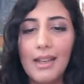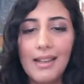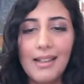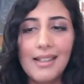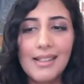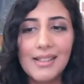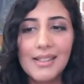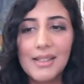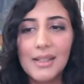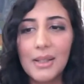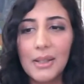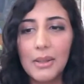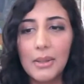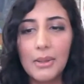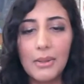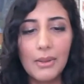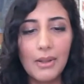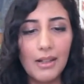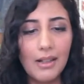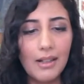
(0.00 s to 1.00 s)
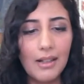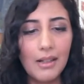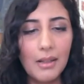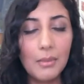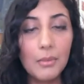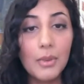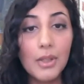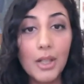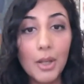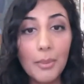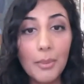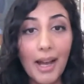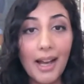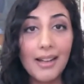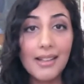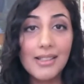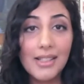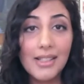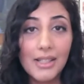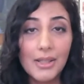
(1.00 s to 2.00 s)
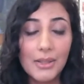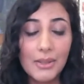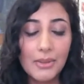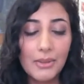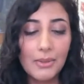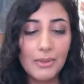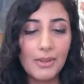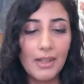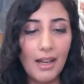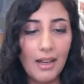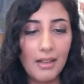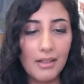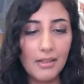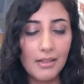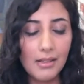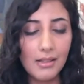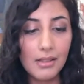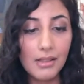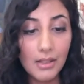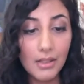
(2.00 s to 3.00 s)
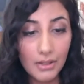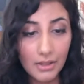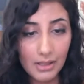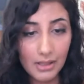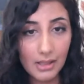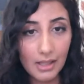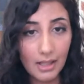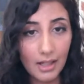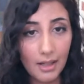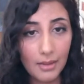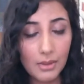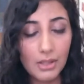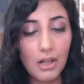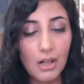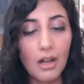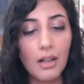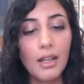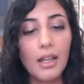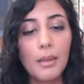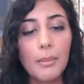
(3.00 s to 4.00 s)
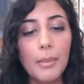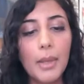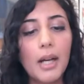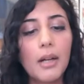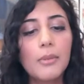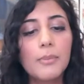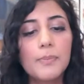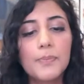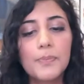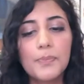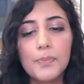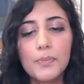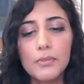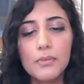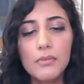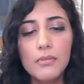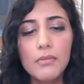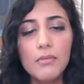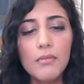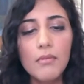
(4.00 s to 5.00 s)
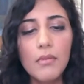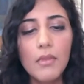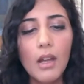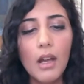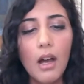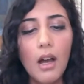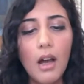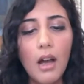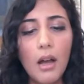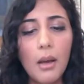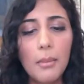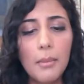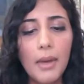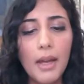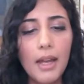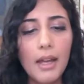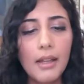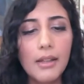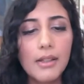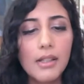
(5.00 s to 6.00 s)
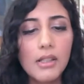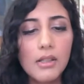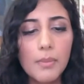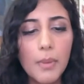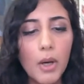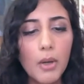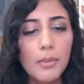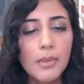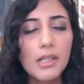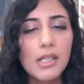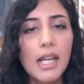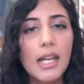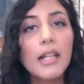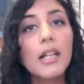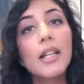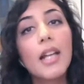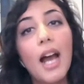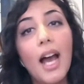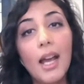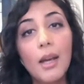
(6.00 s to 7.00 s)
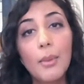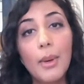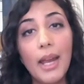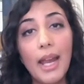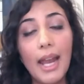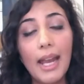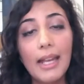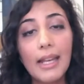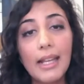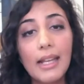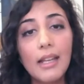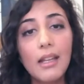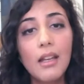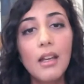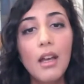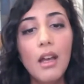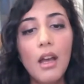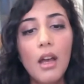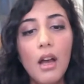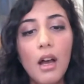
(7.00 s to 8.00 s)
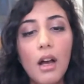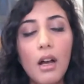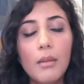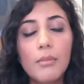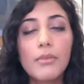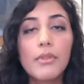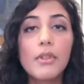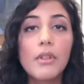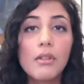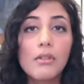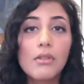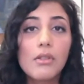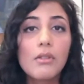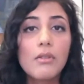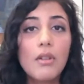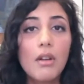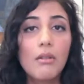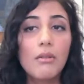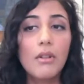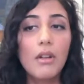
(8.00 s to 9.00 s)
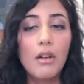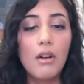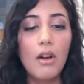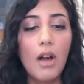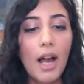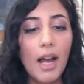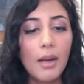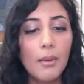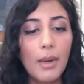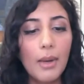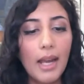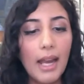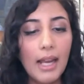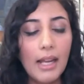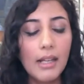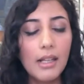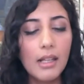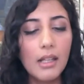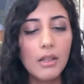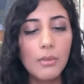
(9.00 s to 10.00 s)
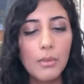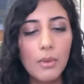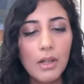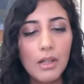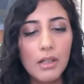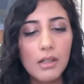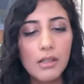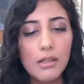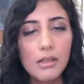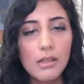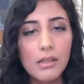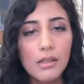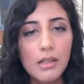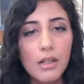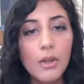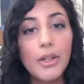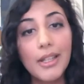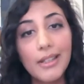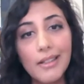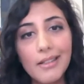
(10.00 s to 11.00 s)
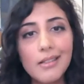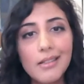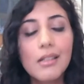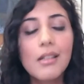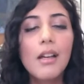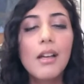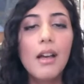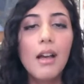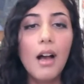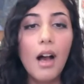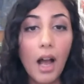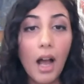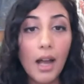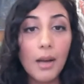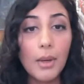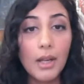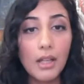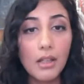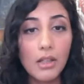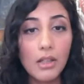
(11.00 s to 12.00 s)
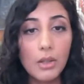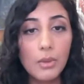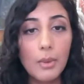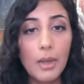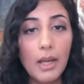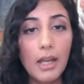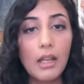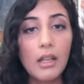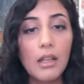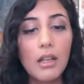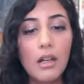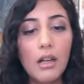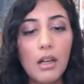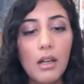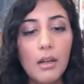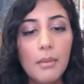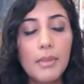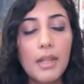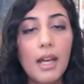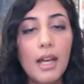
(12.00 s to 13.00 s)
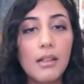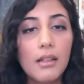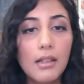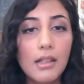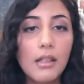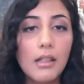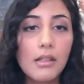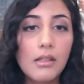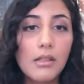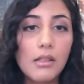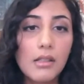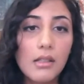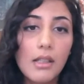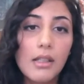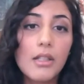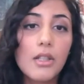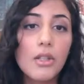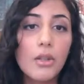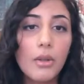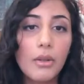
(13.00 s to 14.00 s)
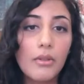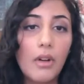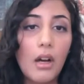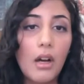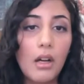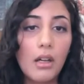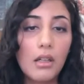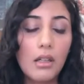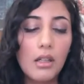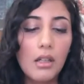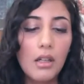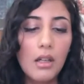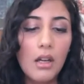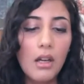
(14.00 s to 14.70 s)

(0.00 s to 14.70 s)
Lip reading: Okay, so we'll go back to that series that I was talking about. And this poem is titled Highway 80. For those who don't know, Highway 80 is a highway in Kuwait that leads into Iraq.